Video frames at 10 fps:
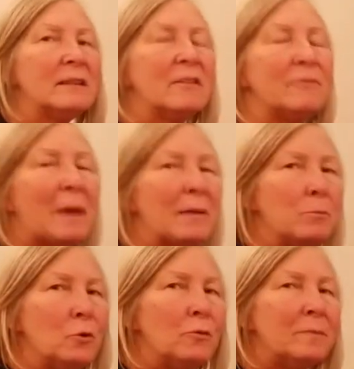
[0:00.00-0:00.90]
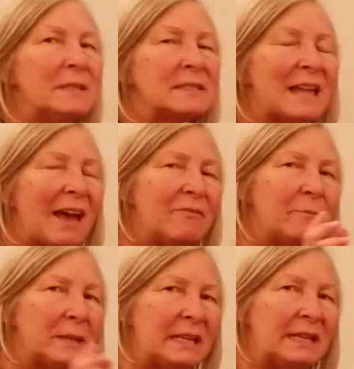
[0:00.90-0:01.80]
of my movements
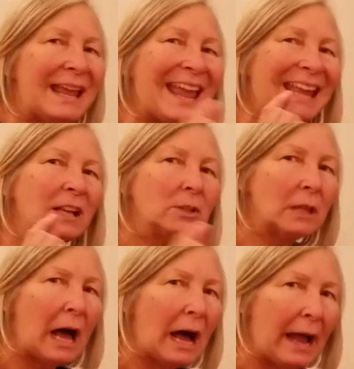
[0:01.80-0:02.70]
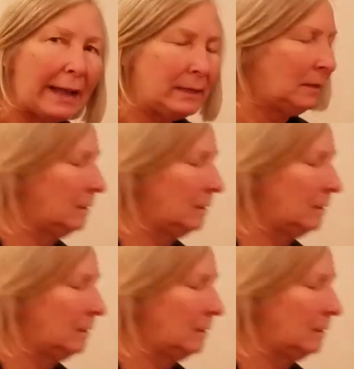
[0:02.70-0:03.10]
have been a glide.